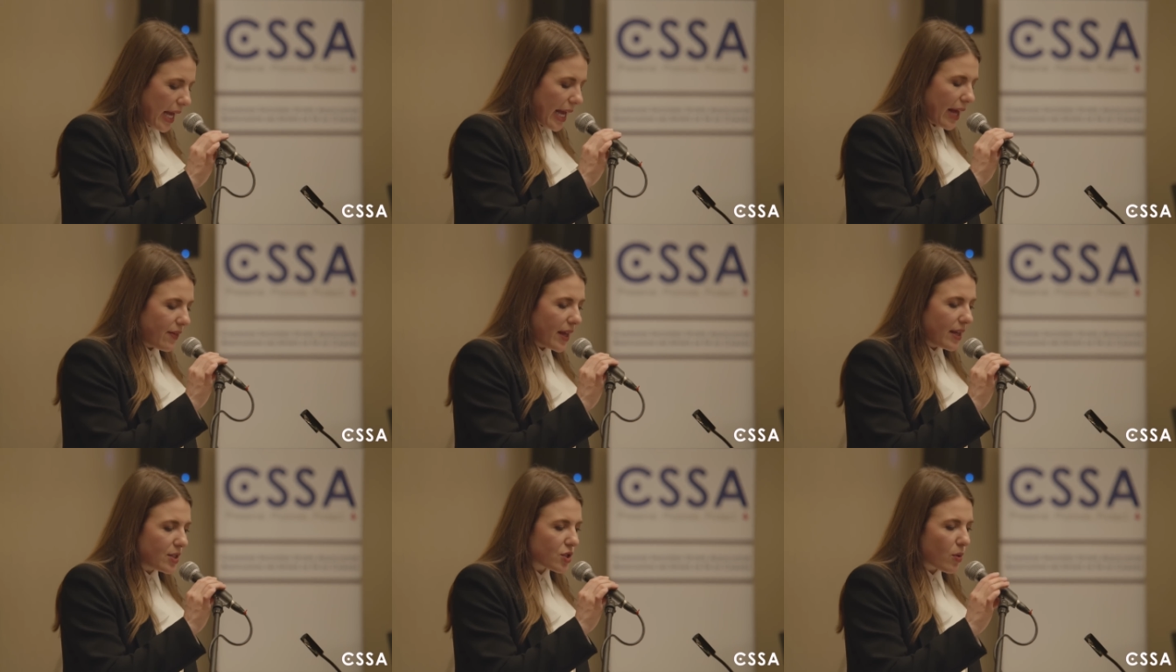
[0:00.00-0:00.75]
And
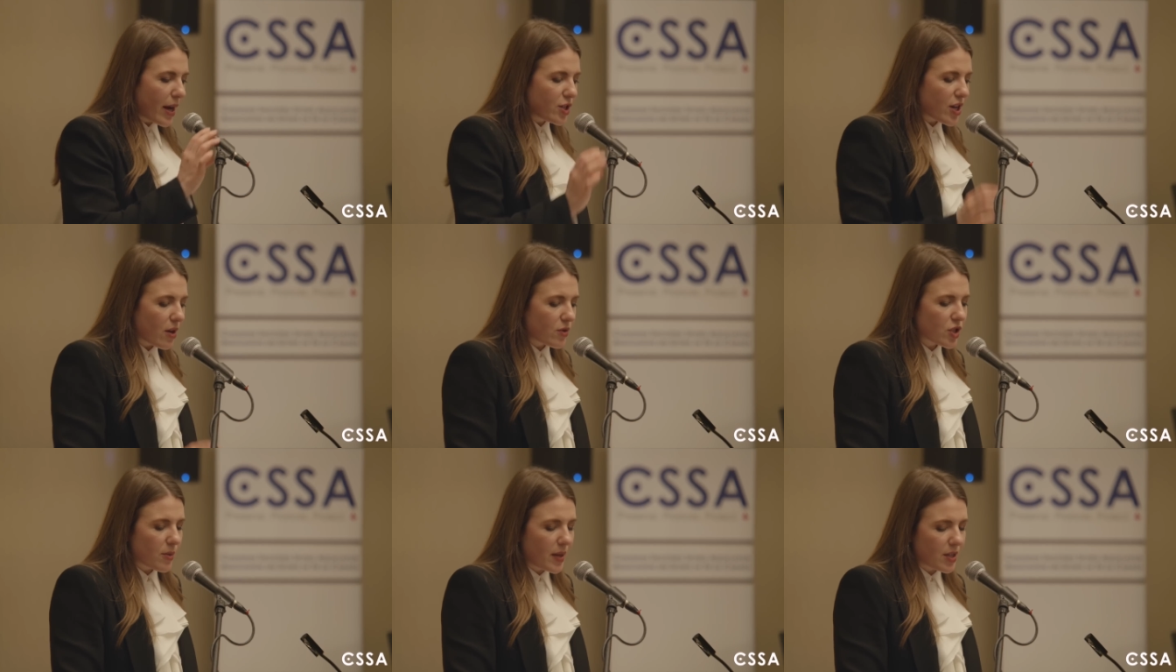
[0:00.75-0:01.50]
then, so I challenged
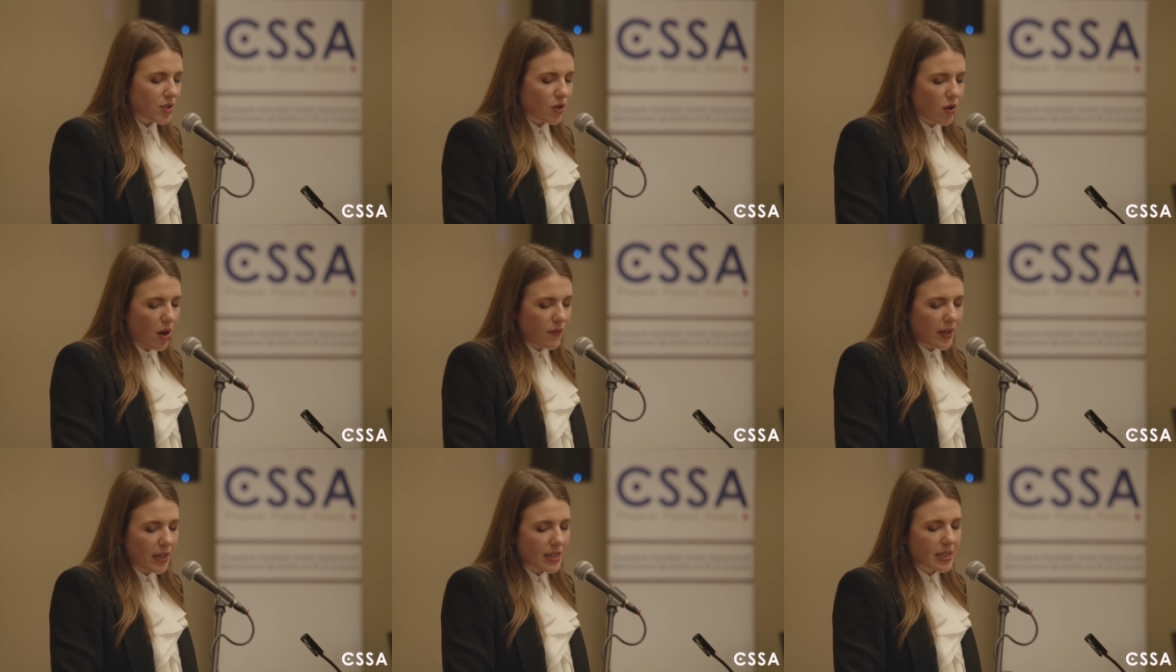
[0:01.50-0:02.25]
the minister on
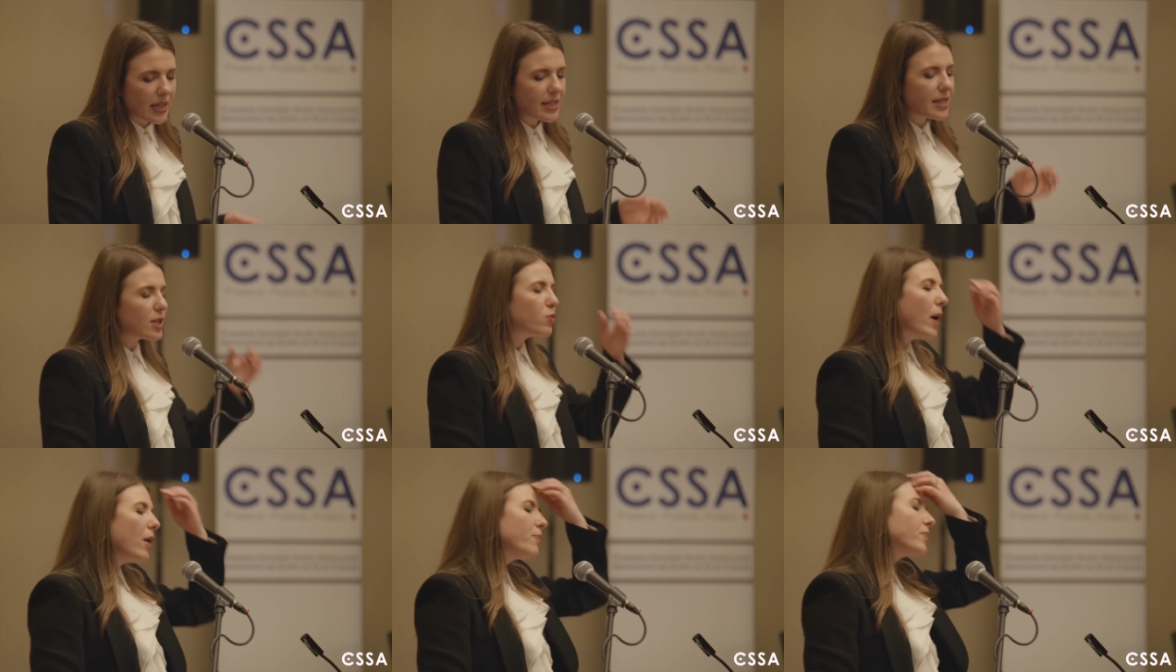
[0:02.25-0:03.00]
this, and he says,
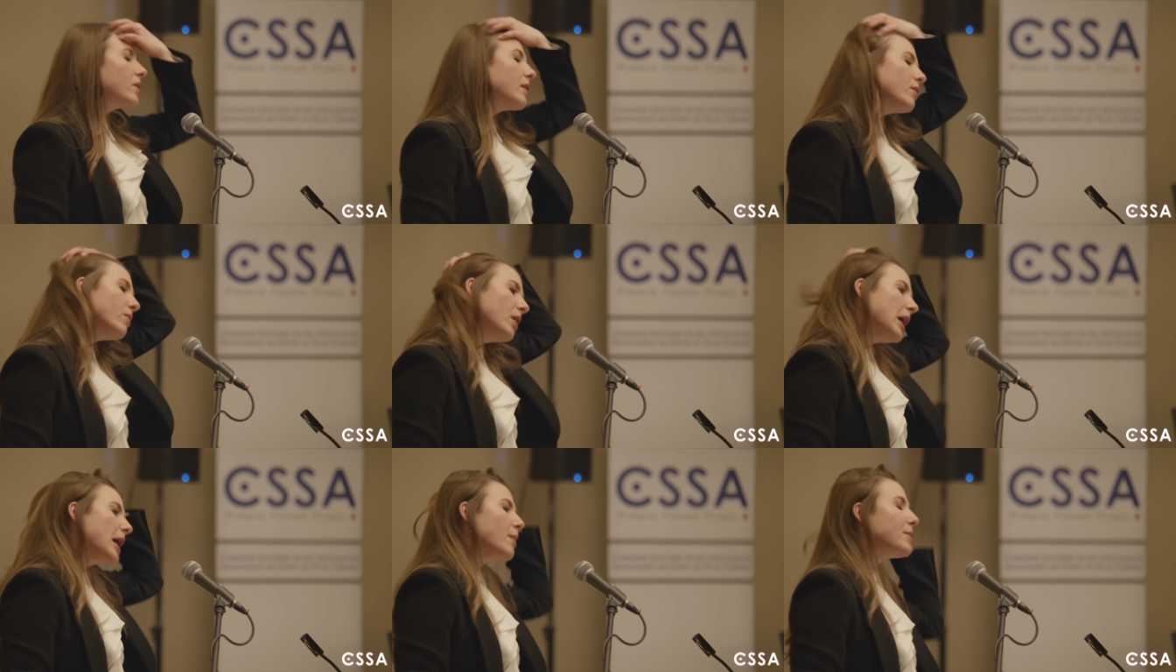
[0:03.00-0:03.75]
well,
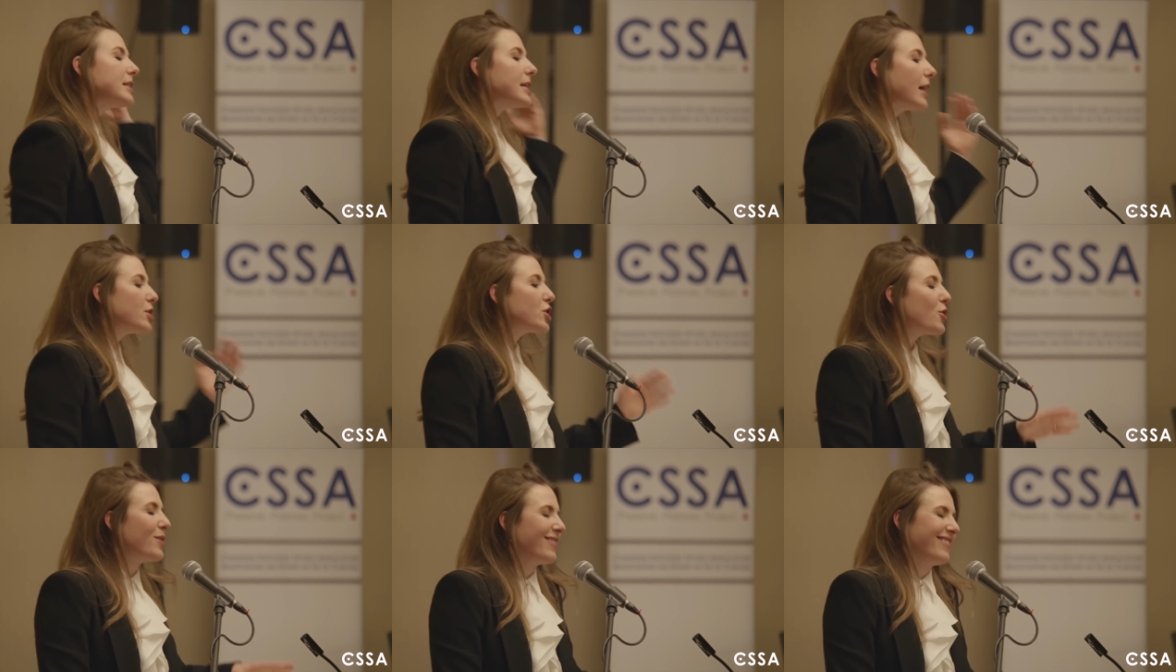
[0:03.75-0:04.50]
Ms. Dancho,
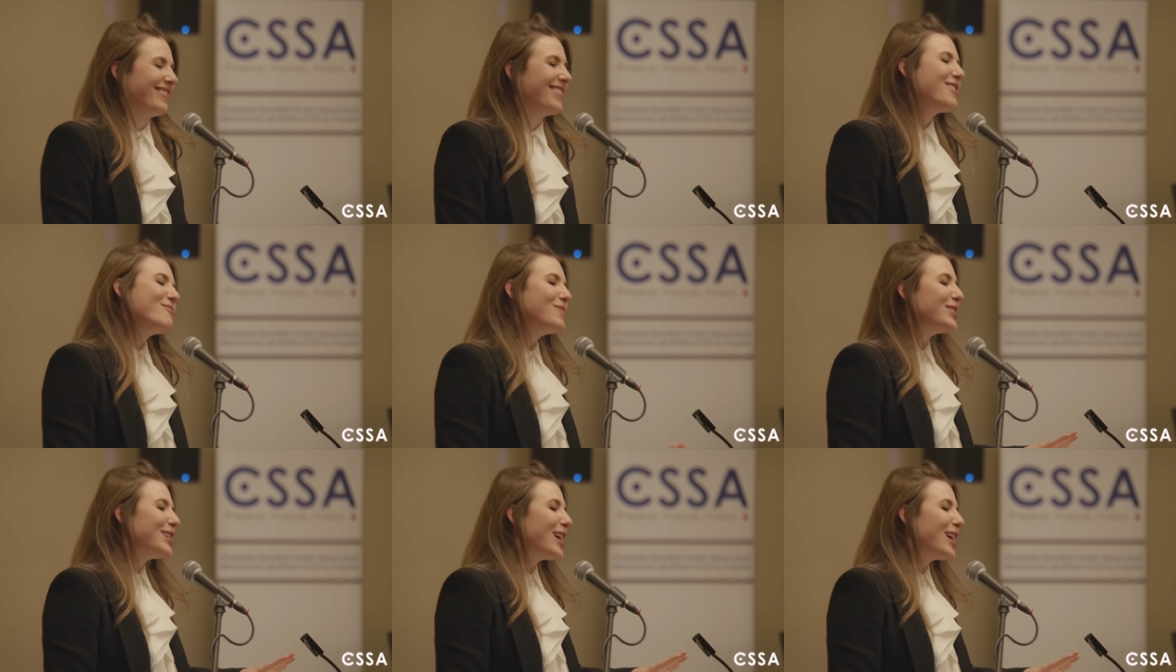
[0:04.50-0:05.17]
Ms.